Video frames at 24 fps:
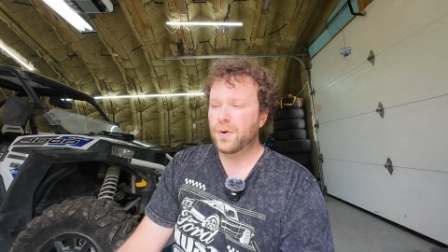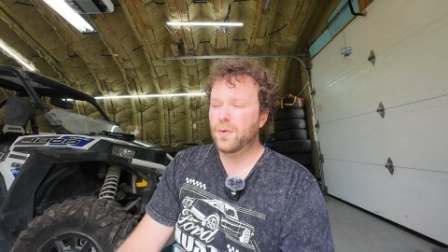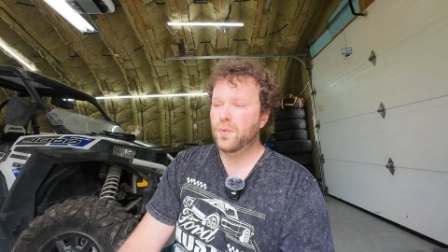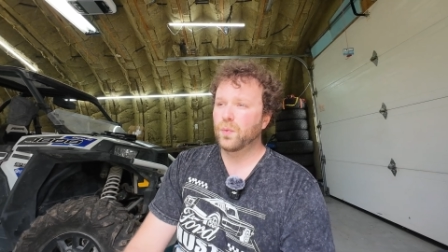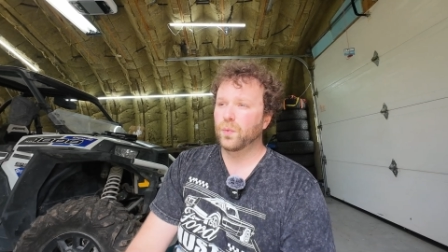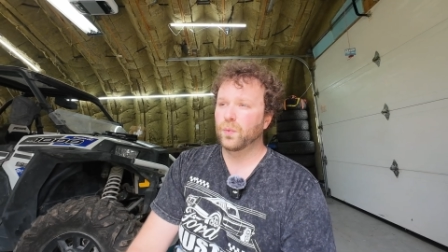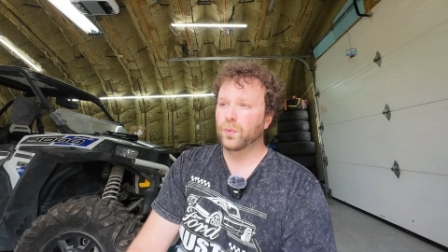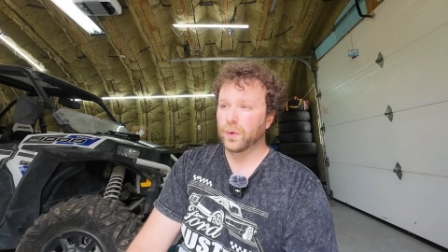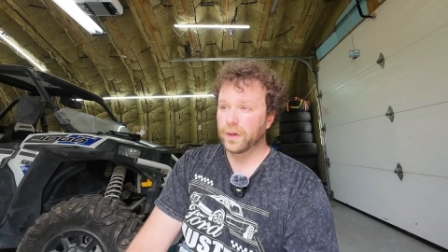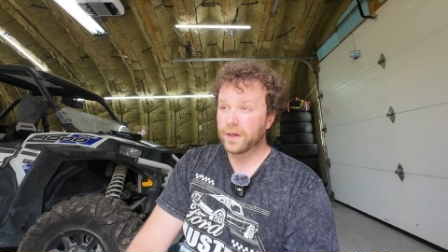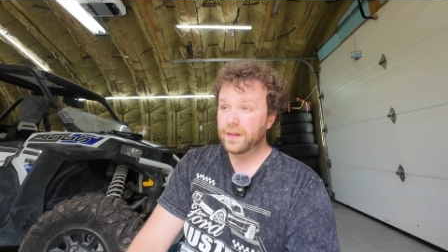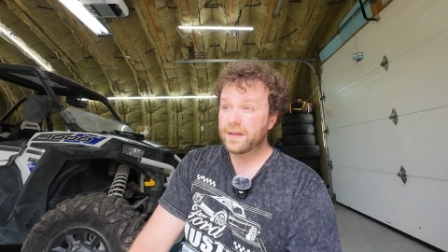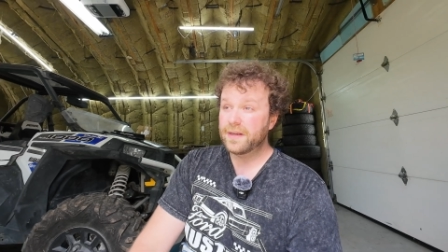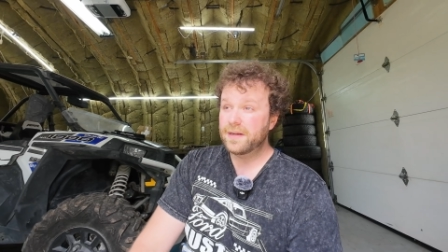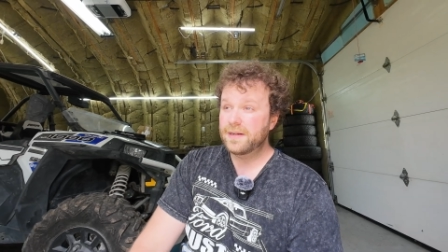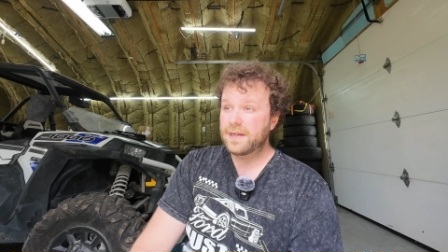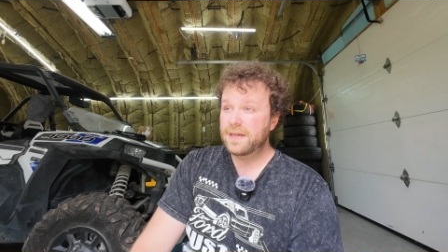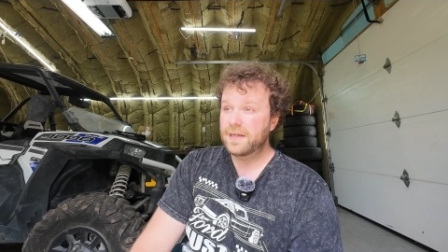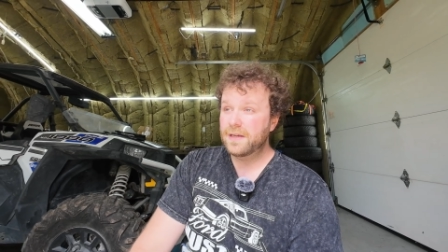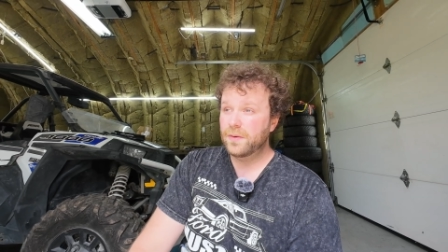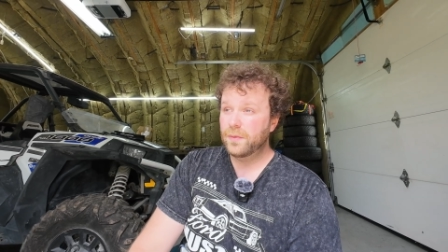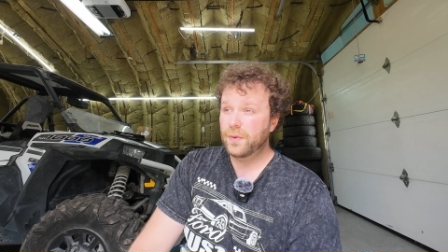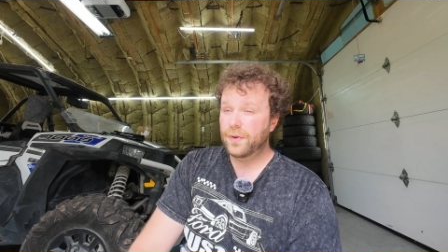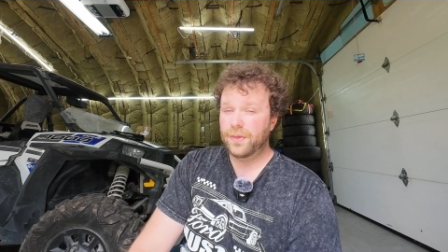I don't really
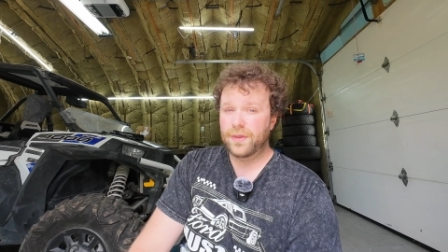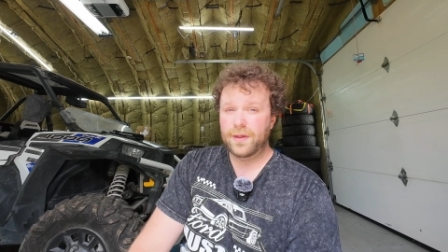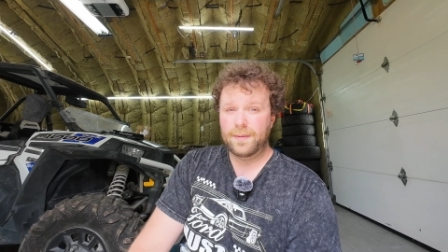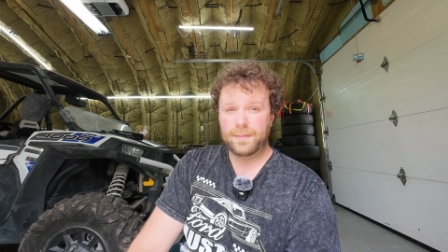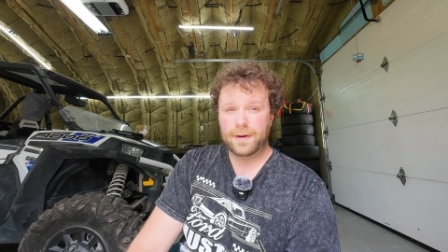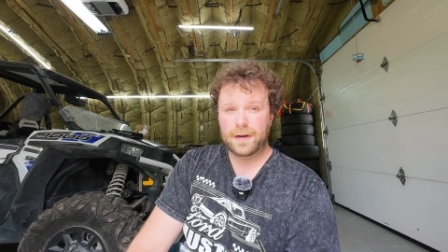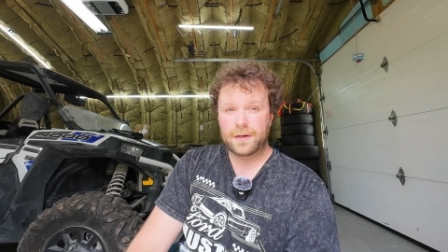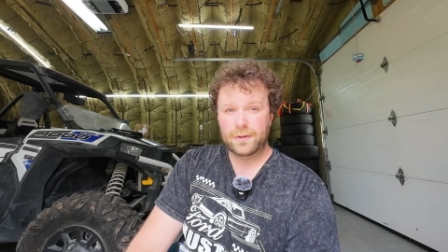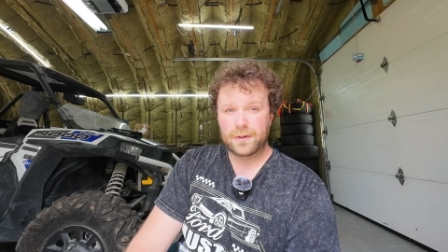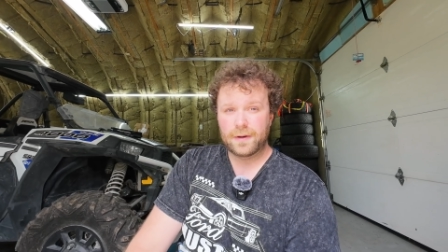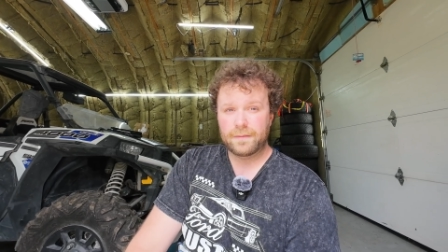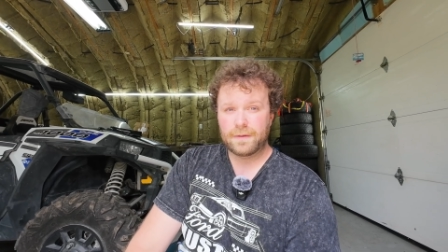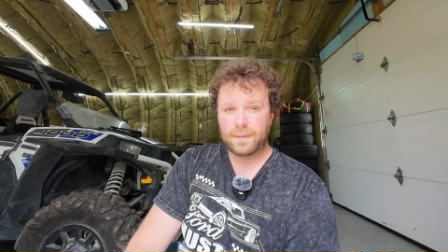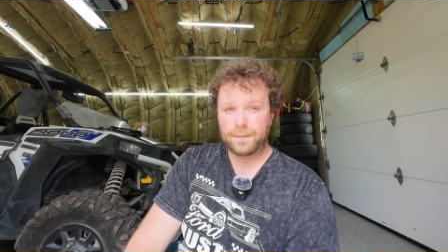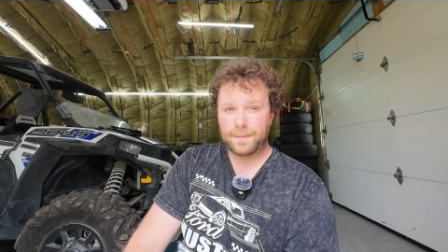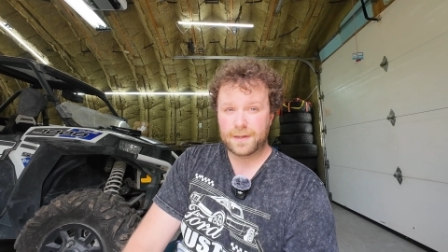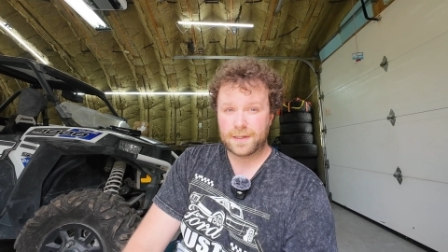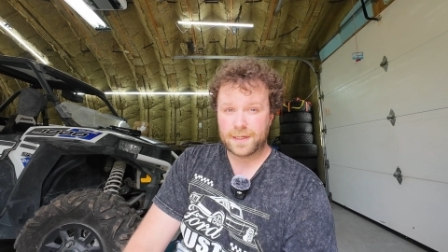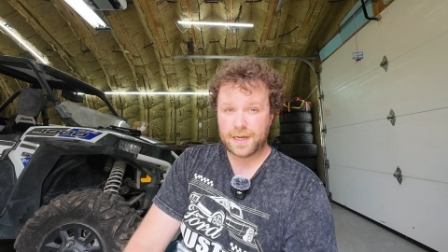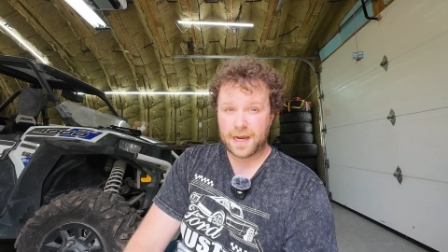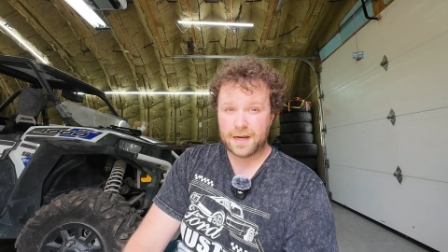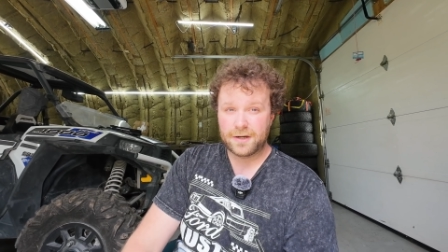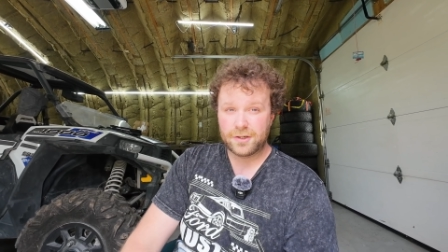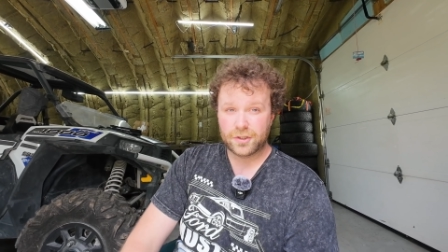deal with it, but I do have the
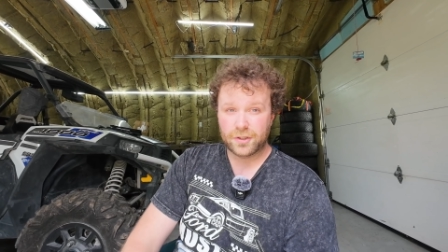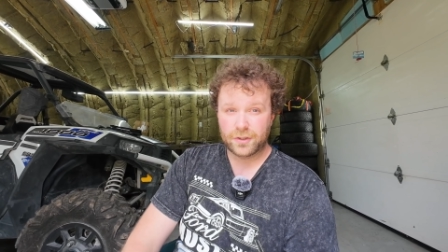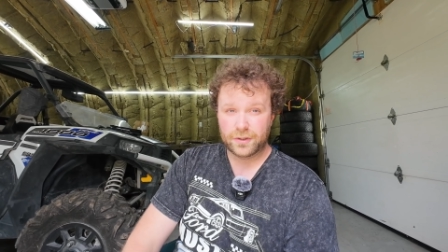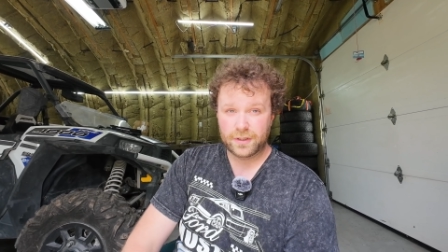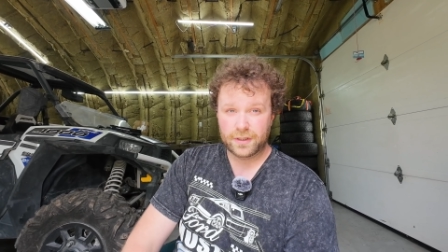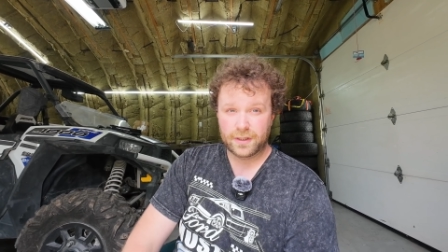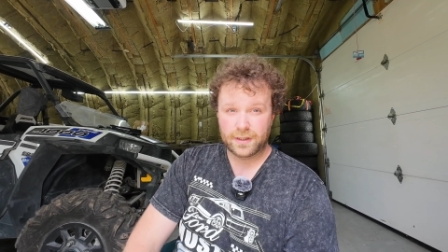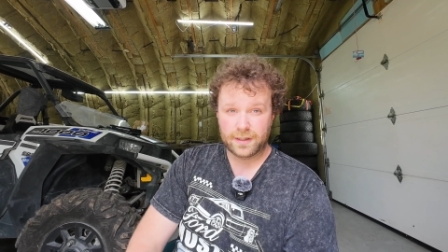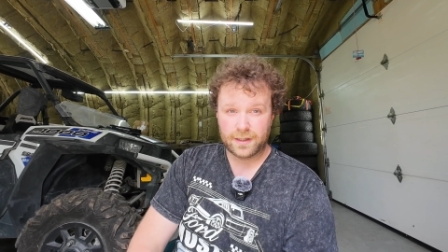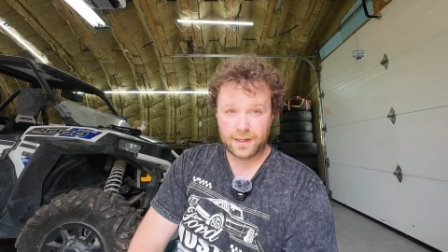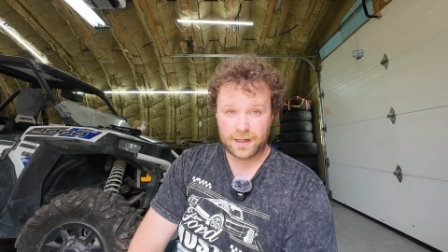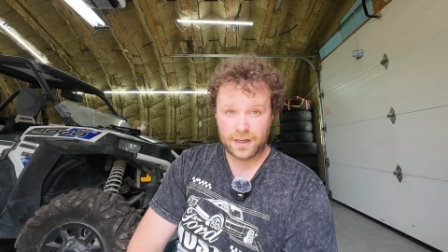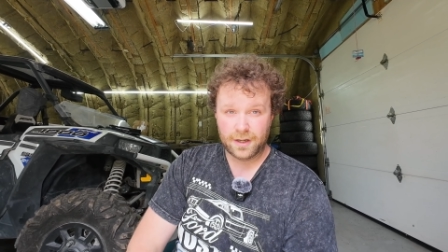potential to